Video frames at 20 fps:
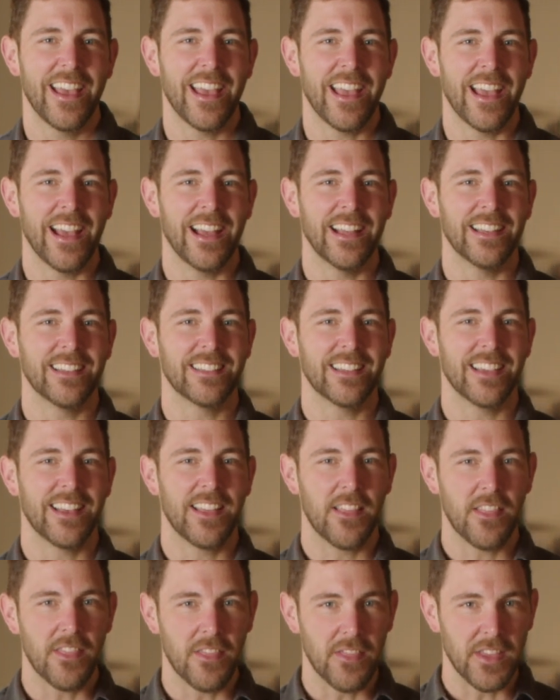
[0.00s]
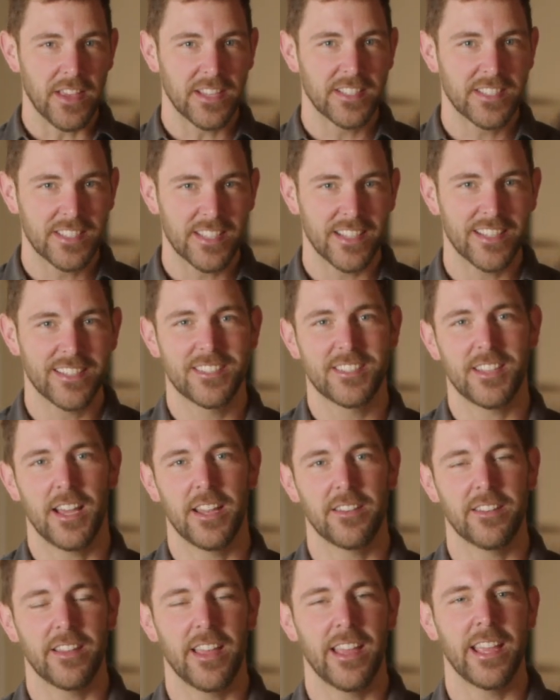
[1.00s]
And this
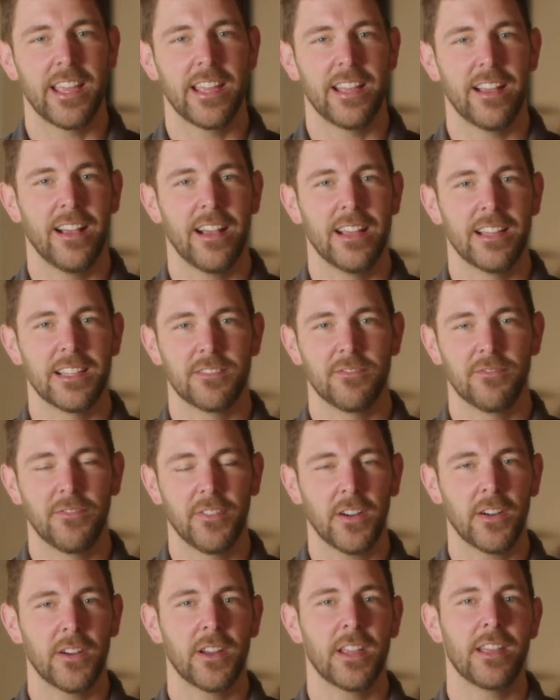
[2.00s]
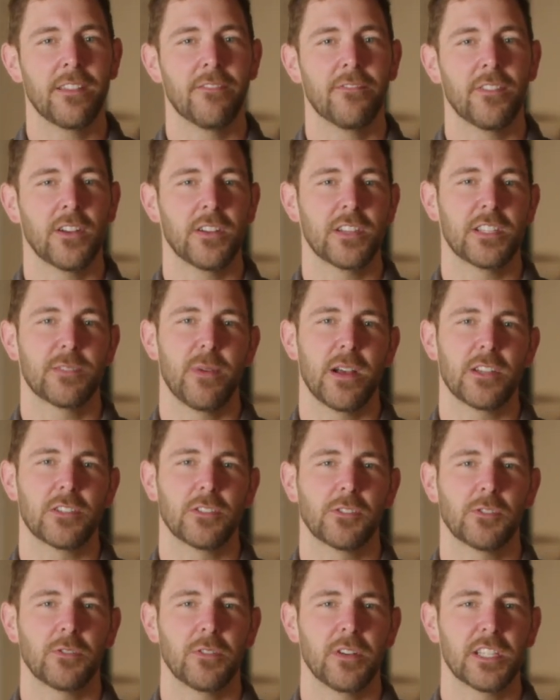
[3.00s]
Sunday is very, very
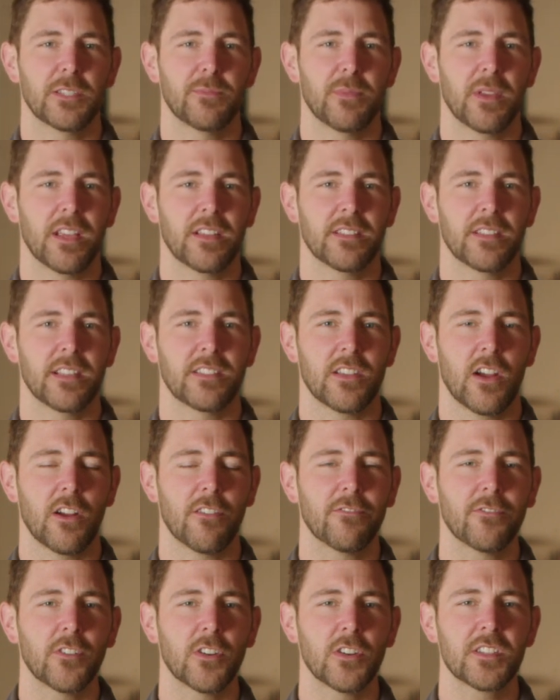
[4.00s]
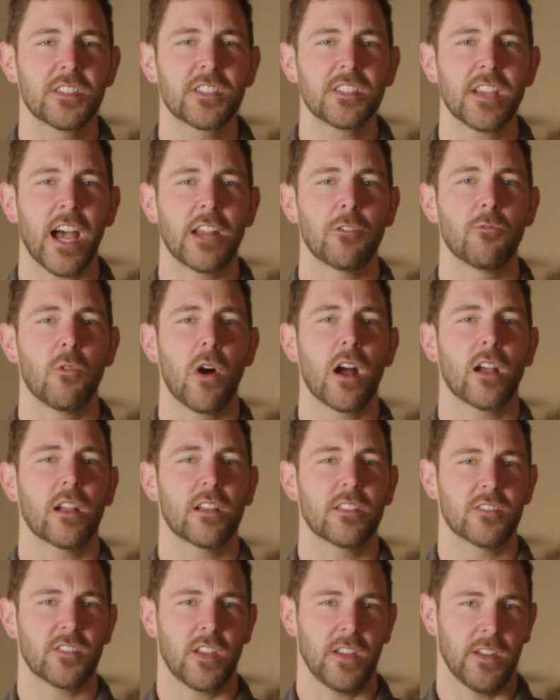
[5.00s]
special to us because it's our first Sidewalk
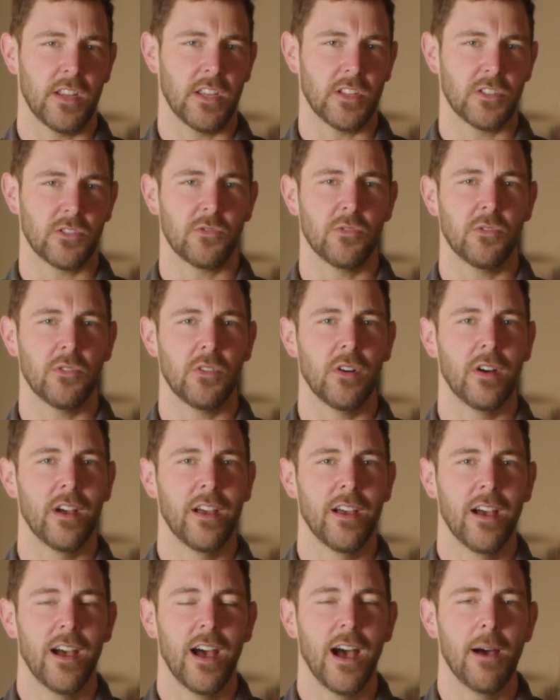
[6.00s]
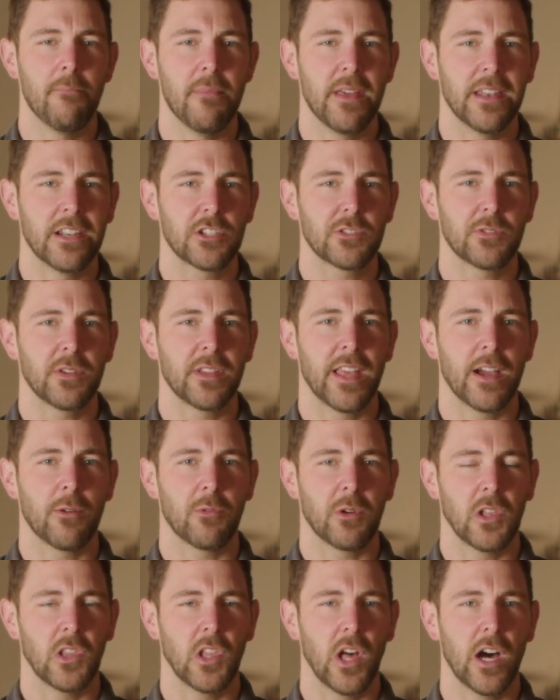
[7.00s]
Sunday School, a ministry that
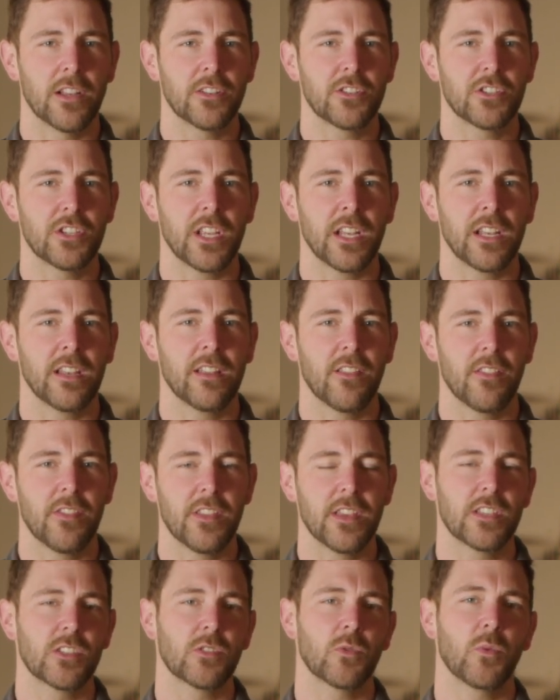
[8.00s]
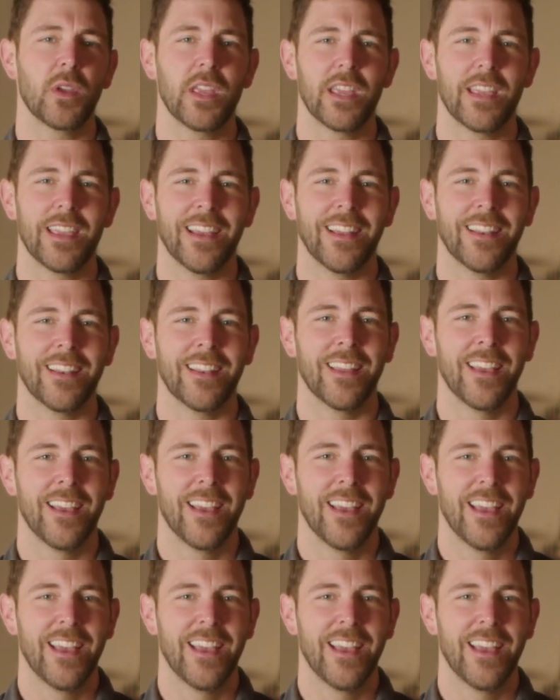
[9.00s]
we're launching this weekend.